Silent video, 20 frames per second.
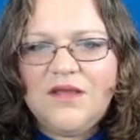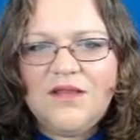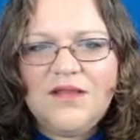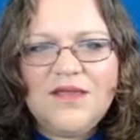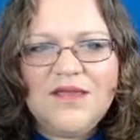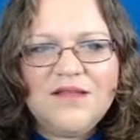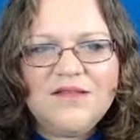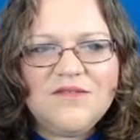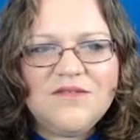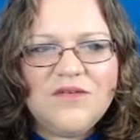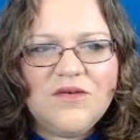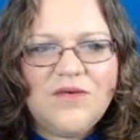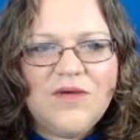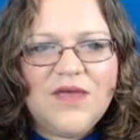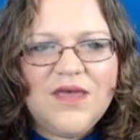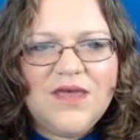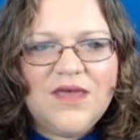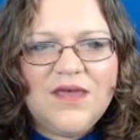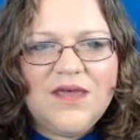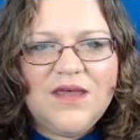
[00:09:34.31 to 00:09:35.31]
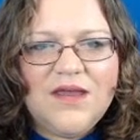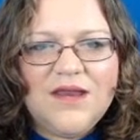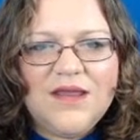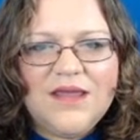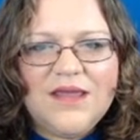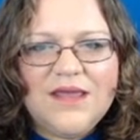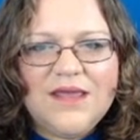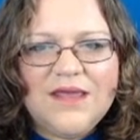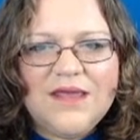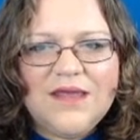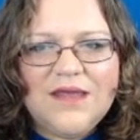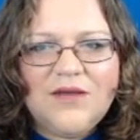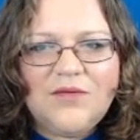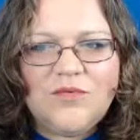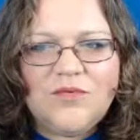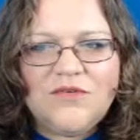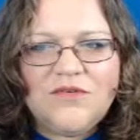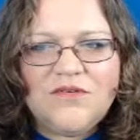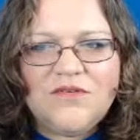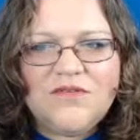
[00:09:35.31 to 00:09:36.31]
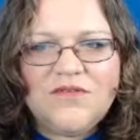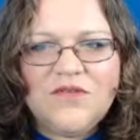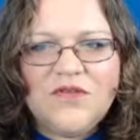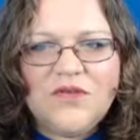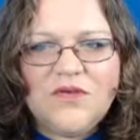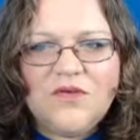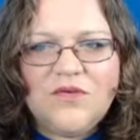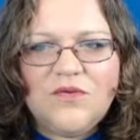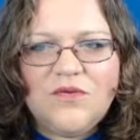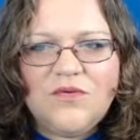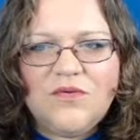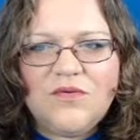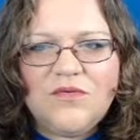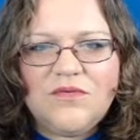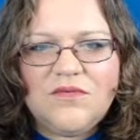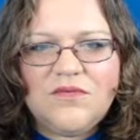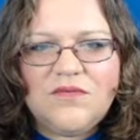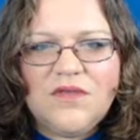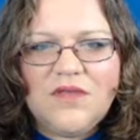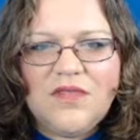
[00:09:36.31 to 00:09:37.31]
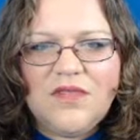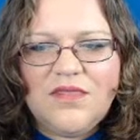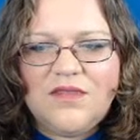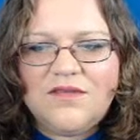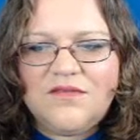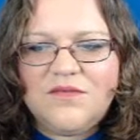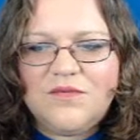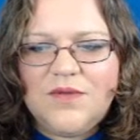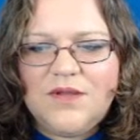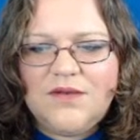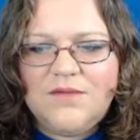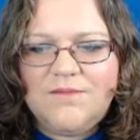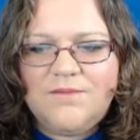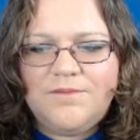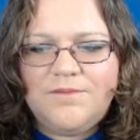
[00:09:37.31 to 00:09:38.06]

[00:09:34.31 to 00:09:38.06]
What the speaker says: Let's go ahead and we'll just use this one.